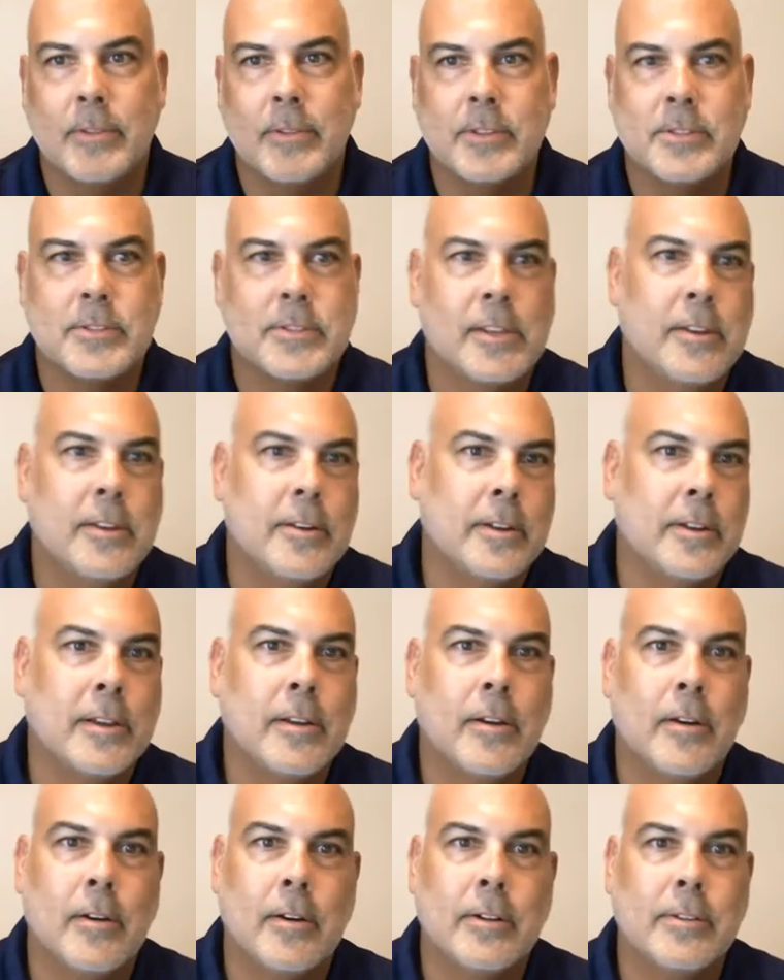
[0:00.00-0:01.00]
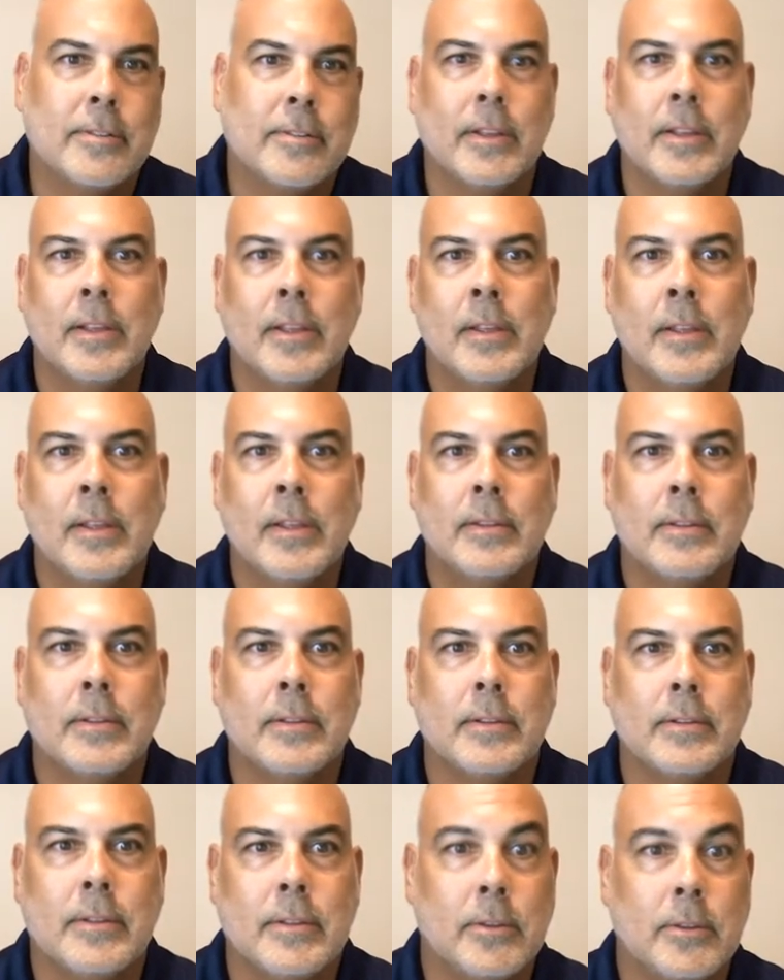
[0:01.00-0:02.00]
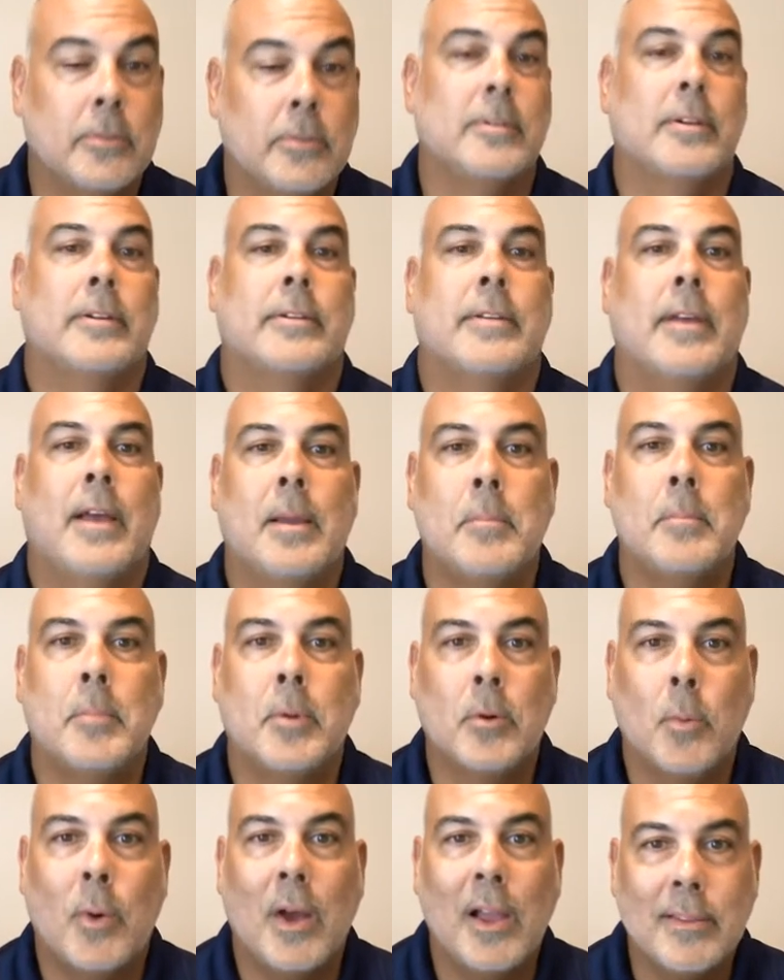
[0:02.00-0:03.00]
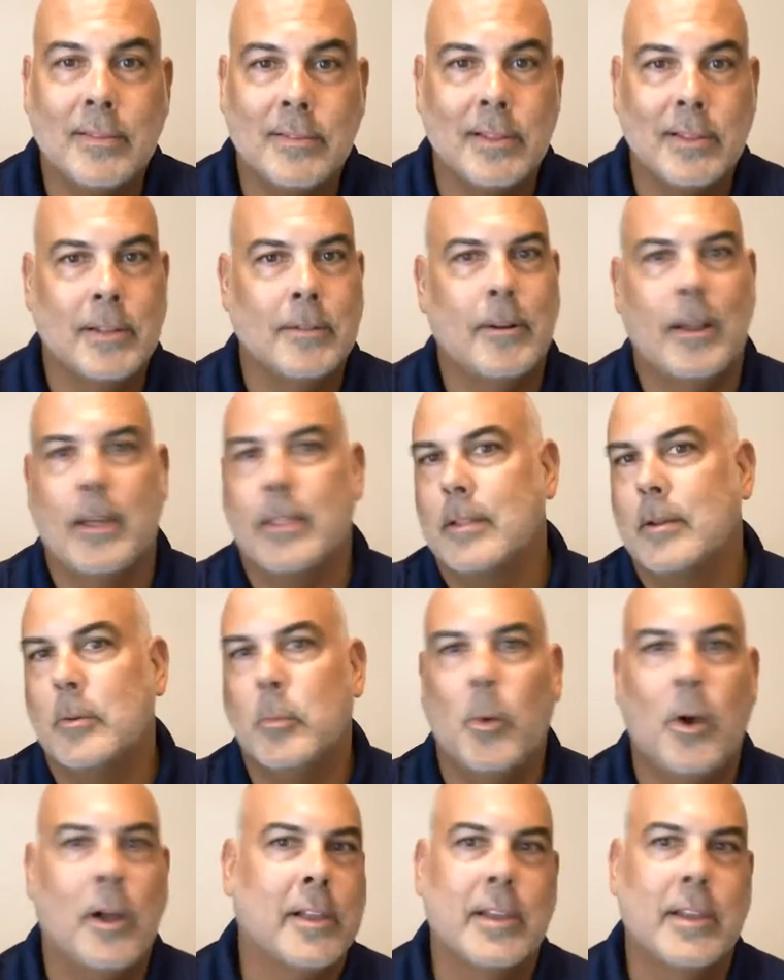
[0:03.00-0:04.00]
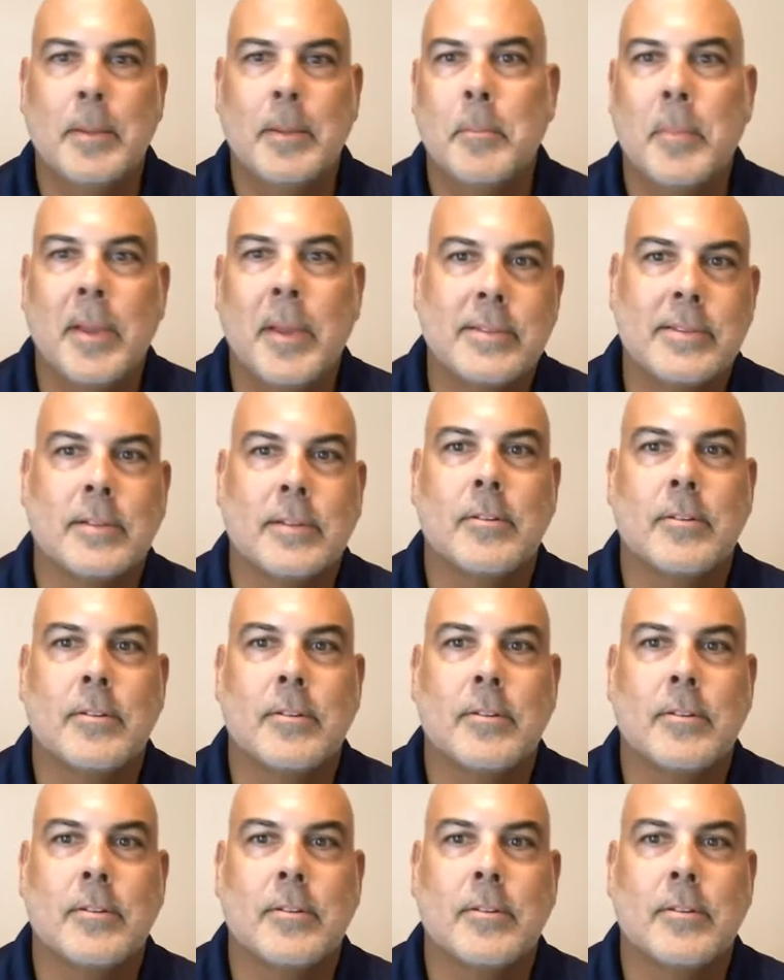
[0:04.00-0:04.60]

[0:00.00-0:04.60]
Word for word: for the security guards to, to, to use their time more wisely rather than walking inmates